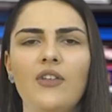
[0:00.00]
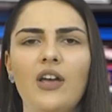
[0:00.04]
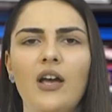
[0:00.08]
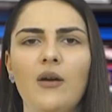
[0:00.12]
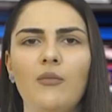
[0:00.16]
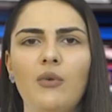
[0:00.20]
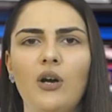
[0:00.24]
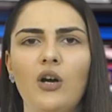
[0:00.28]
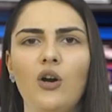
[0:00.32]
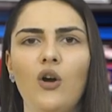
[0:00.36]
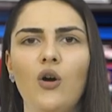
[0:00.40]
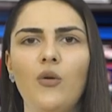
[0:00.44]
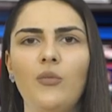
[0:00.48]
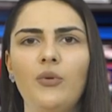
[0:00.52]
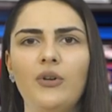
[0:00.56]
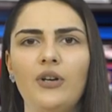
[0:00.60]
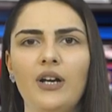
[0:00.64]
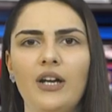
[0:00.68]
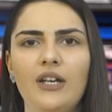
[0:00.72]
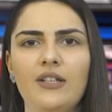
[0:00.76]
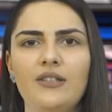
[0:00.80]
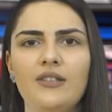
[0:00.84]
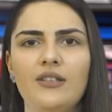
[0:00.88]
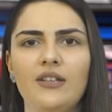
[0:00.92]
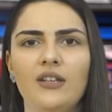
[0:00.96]
thereby
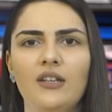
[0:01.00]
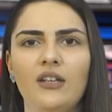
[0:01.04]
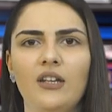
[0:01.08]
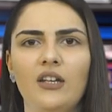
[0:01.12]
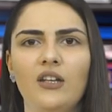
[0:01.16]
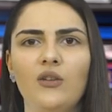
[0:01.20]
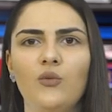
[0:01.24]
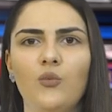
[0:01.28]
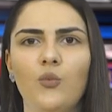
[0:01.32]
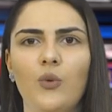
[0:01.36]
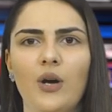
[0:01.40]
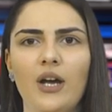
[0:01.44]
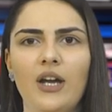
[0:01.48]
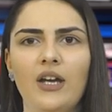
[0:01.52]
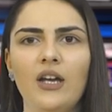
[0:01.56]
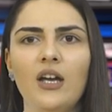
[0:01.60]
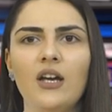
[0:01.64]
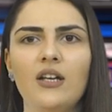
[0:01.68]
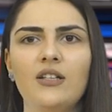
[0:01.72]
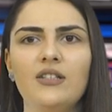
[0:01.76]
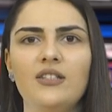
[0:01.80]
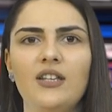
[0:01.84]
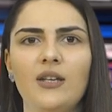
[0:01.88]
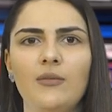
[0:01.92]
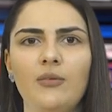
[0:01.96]
operating in way
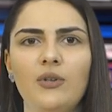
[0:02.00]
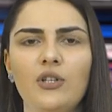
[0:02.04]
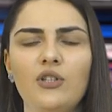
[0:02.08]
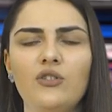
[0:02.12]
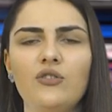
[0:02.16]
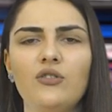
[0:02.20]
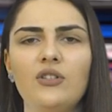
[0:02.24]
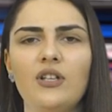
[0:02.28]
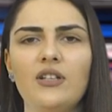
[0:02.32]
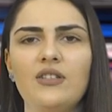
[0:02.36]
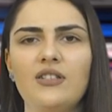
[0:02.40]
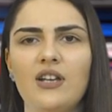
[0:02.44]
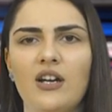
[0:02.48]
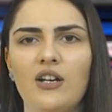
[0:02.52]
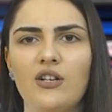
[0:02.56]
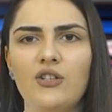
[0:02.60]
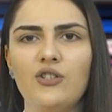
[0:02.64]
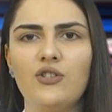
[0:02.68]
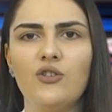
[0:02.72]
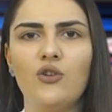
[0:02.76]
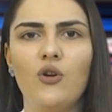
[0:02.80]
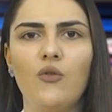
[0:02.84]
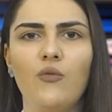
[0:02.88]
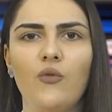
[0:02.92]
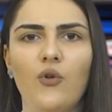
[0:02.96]
deep into the
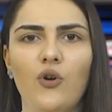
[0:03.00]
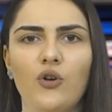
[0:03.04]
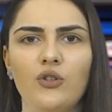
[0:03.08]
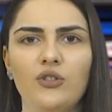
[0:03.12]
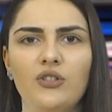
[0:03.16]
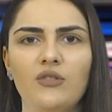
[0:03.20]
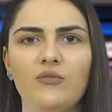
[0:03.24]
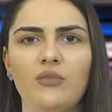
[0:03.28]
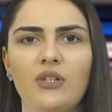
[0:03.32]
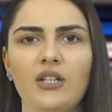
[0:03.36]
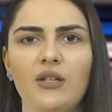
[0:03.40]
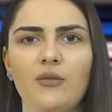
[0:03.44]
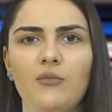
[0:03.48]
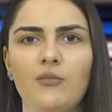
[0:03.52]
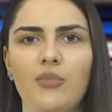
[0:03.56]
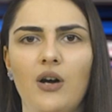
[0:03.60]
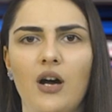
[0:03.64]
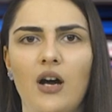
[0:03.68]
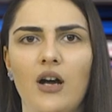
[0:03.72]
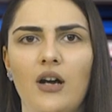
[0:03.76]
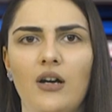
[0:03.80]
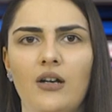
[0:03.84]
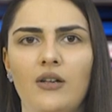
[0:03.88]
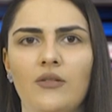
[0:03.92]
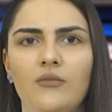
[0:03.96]
territory of the Ottoman
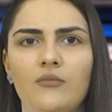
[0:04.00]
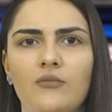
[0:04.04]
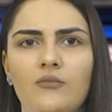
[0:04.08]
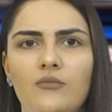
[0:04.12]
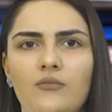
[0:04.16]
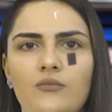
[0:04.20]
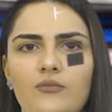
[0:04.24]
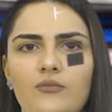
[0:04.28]
Empire.